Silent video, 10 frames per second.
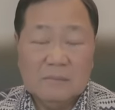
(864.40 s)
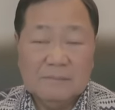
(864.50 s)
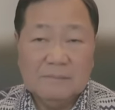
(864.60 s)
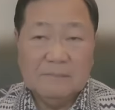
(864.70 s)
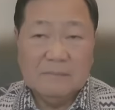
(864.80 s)

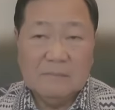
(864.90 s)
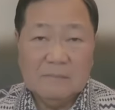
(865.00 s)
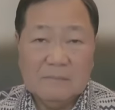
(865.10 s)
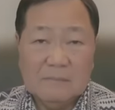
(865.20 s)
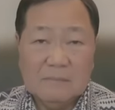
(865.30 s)

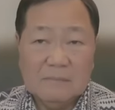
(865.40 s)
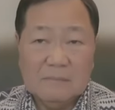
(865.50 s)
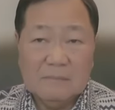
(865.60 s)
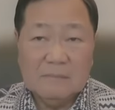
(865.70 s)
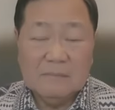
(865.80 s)

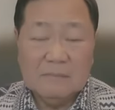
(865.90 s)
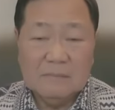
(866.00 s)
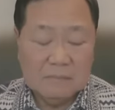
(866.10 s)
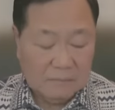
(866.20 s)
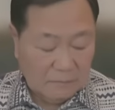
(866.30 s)

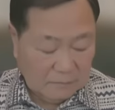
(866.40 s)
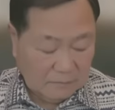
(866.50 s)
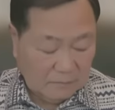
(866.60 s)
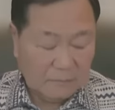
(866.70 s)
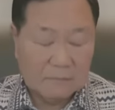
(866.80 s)

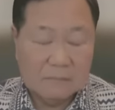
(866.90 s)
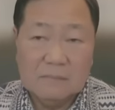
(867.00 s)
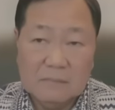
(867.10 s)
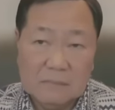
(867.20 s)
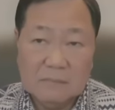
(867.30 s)

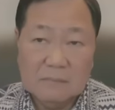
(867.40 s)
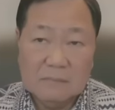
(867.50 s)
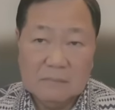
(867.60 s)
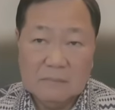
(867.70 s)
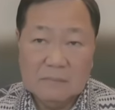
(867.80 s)

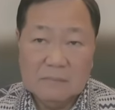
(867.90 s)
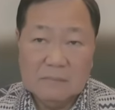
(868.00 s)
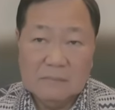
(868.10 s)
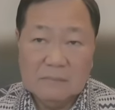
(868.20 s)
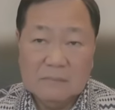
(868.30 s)

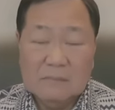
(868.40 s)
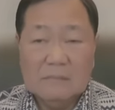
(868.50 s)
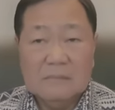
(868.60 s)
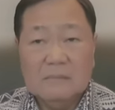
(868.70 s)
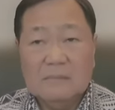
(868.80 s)

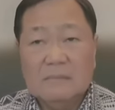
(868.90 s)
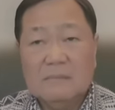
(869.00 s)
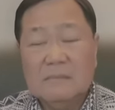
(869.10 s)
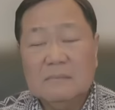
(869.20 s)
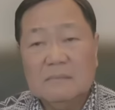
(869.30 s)

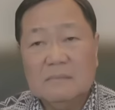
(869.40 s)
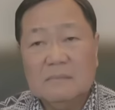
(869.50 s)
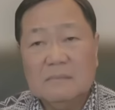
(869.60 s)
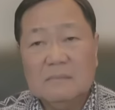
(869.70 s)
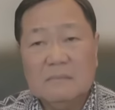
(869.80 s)

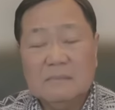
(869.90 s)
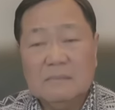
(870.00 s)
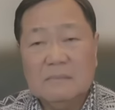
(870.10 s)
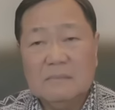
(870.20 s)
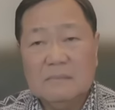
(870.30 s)

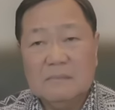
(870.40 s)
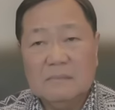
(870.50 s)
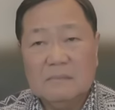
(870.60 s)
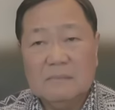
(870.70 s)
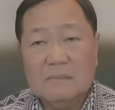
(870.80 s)

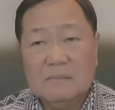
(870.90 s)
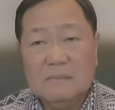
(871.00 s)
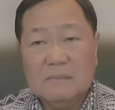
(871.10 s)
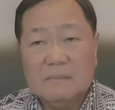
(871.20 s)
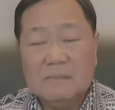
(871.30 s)

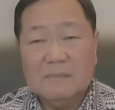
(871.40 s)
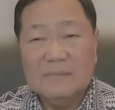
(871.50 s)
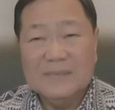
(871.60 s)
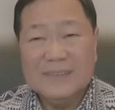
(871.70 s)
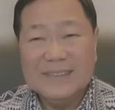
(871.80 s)

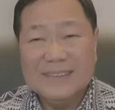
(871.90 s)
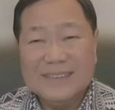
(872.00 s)
This person isn't speaking.